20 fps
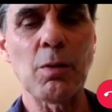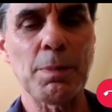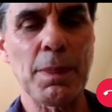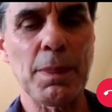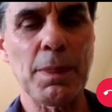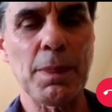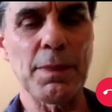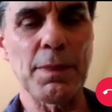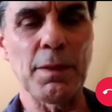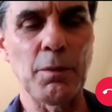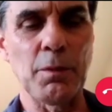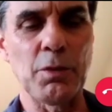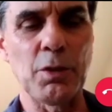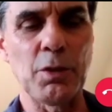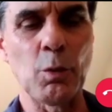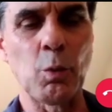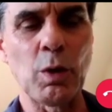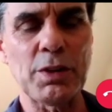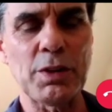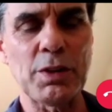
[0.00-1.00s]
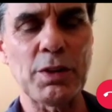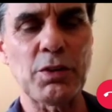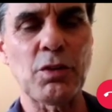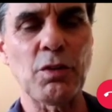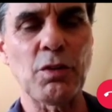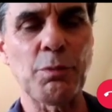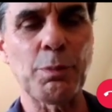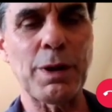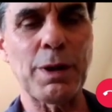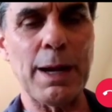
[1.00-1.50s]
You know, the
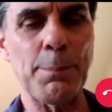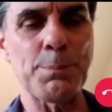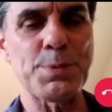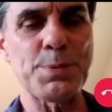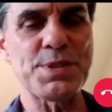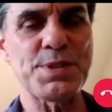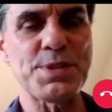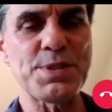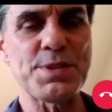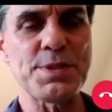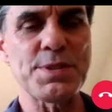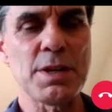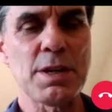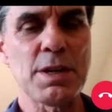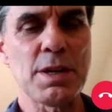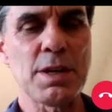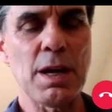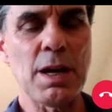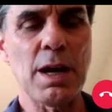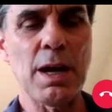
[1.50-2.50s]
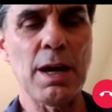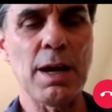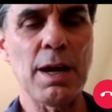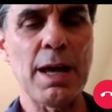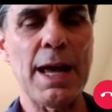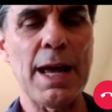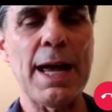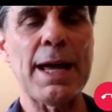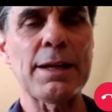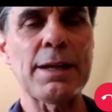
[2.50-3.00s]
width of perhaps
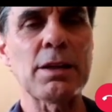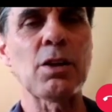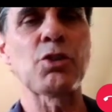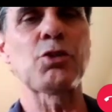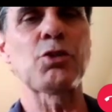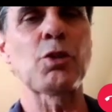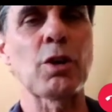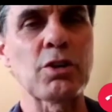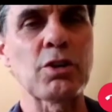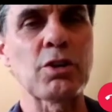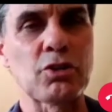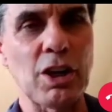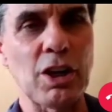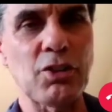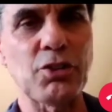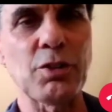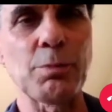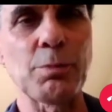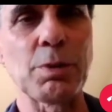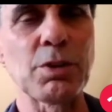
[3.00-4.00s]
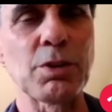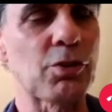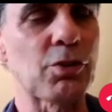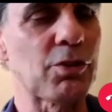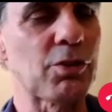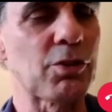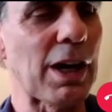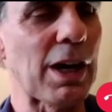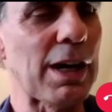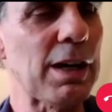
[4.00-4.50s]
handles are
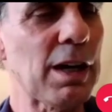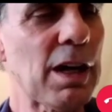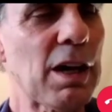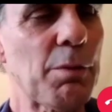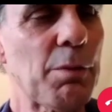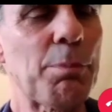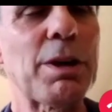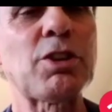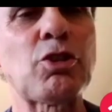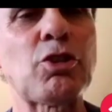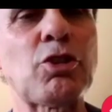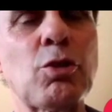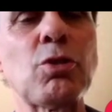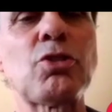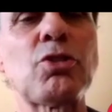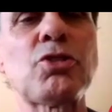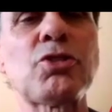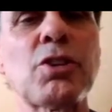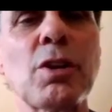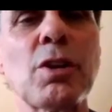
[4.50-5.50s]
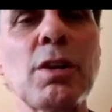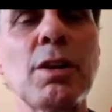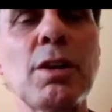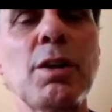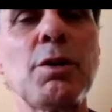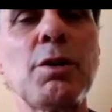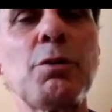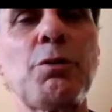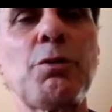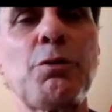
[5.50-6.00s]
adjustable today, but you're
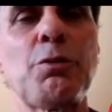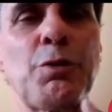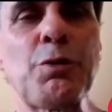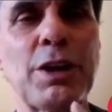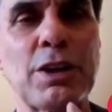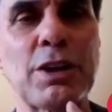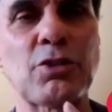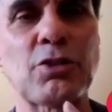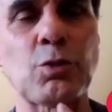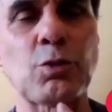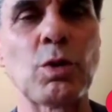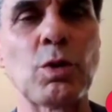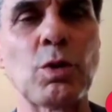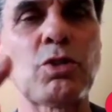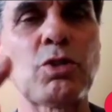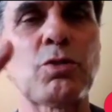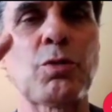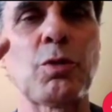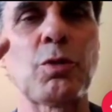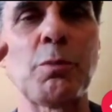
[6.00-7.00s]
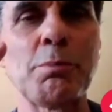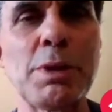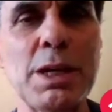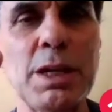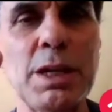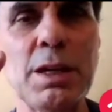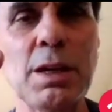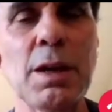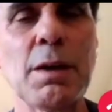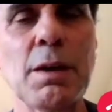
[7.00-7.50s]
still fixed, which
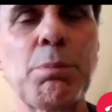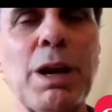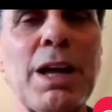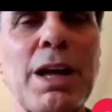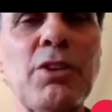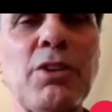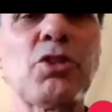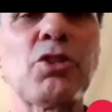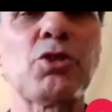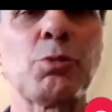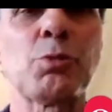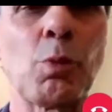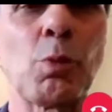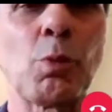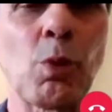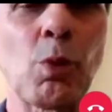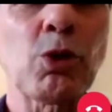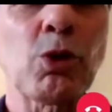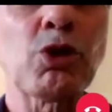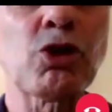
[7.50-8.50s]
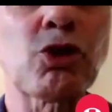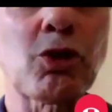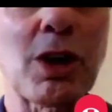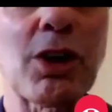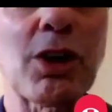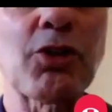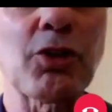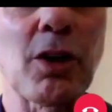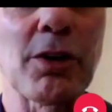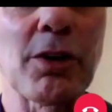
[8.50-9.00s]
for me places
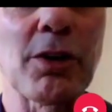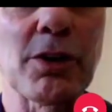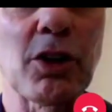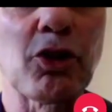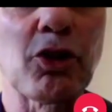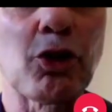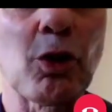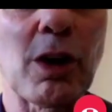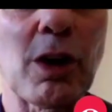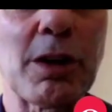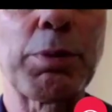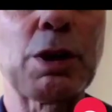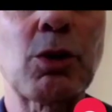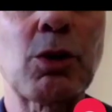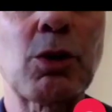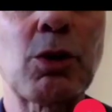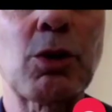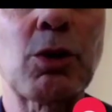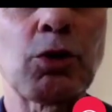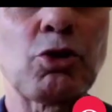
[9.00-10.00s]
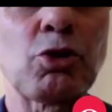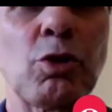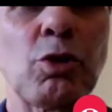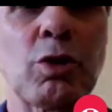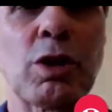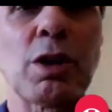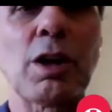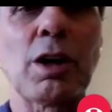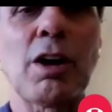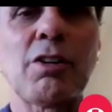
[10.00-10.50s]
more stress on the joint
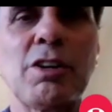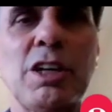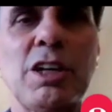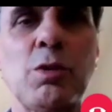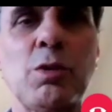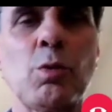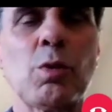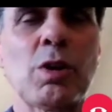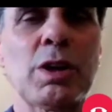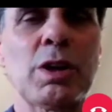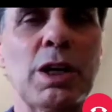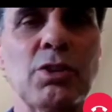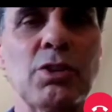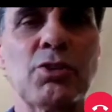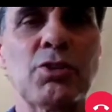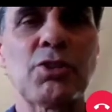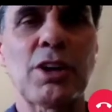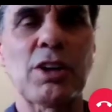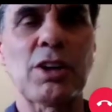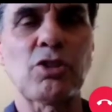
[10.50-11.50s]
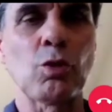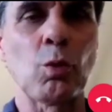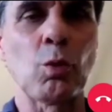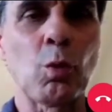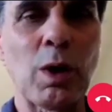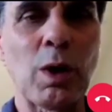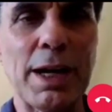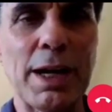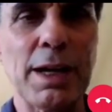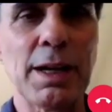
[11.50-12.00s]
because you can only work in
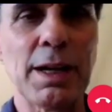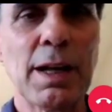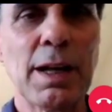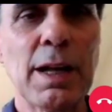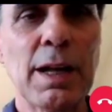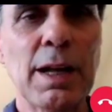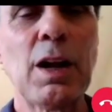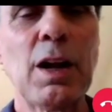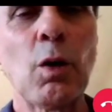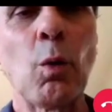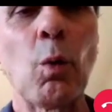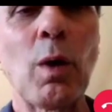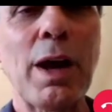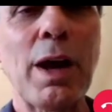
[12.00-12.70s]
such a way.